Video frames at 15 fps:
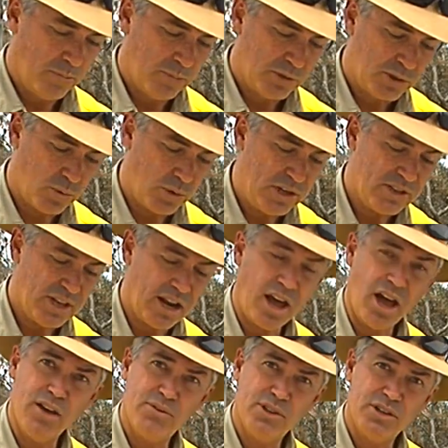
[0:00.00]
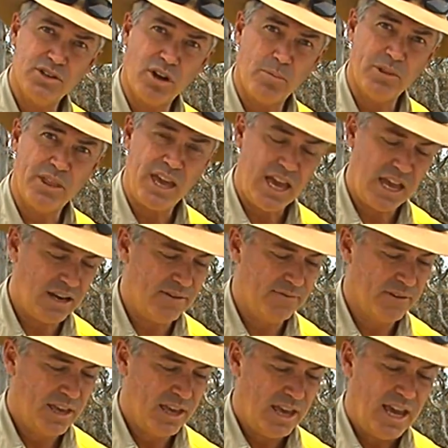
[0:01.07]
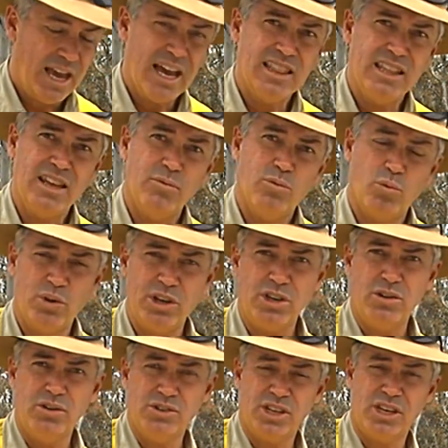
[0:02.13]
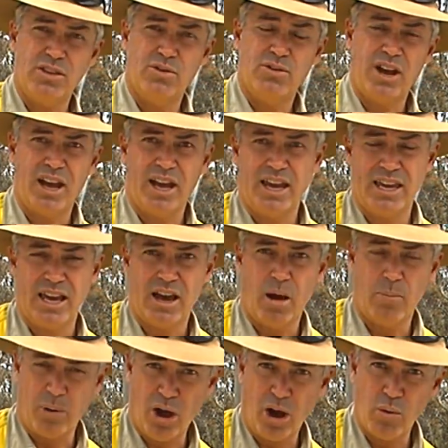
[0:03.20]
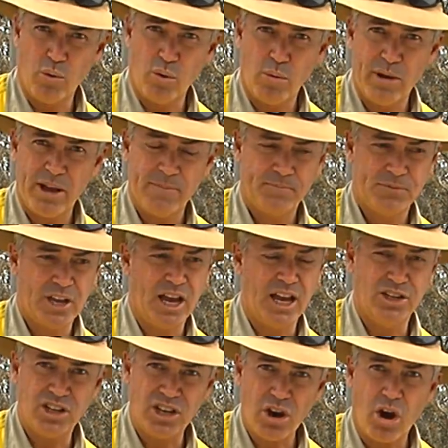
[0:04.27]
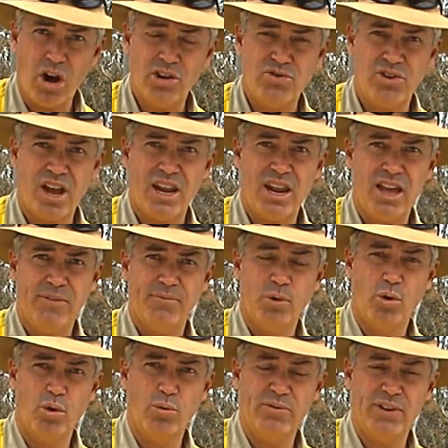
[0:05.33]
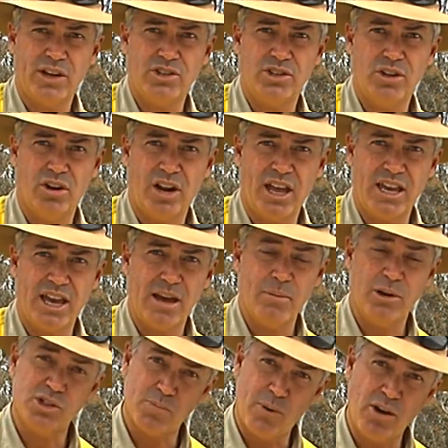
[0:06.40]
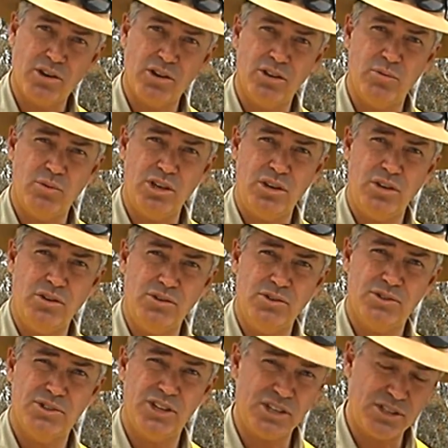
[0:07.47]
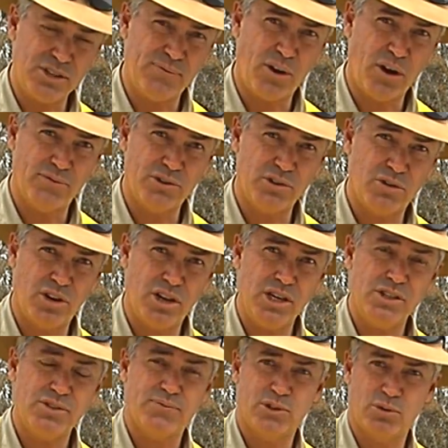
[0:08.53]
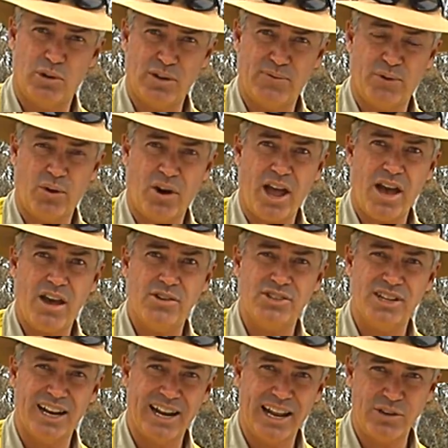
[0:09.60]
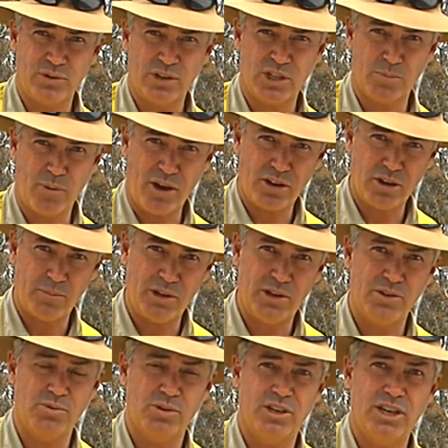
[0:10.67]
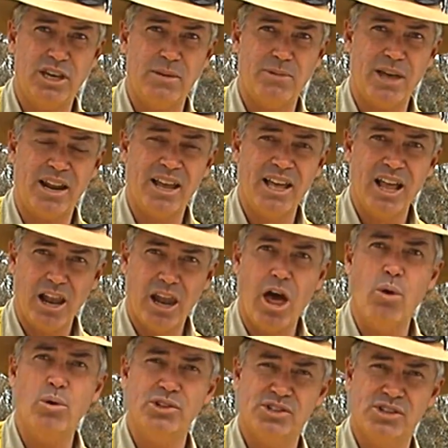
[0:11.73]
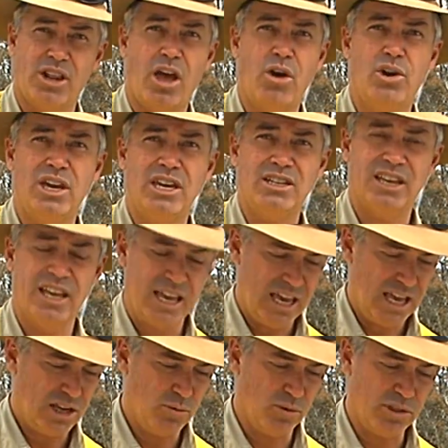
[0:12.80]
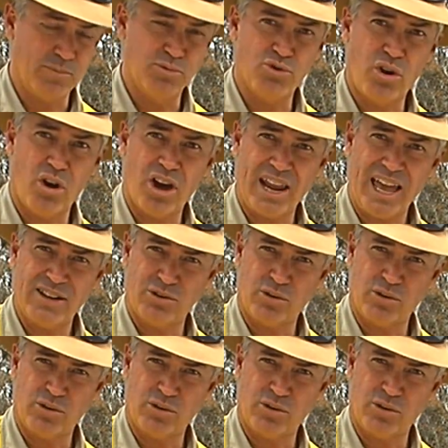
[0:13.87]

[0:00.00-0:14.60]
squeeze that over the top of the head, and then we use either a, a pie warmer, a dehydrator, or we've actually got a, um, a smoker that we use, sixty-five degrees for twenty-four hours in an electric smoker, because we can keep that low and slow heat. And you want them dried out